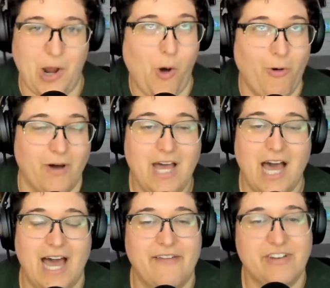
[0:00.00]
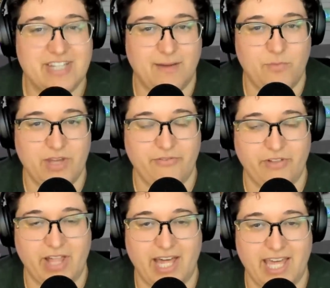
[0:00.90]
Oh, every time we
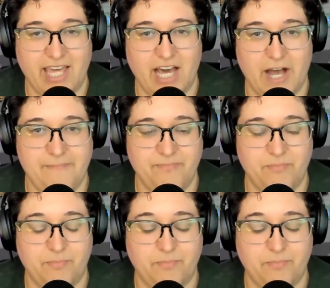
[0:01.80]
fly, um,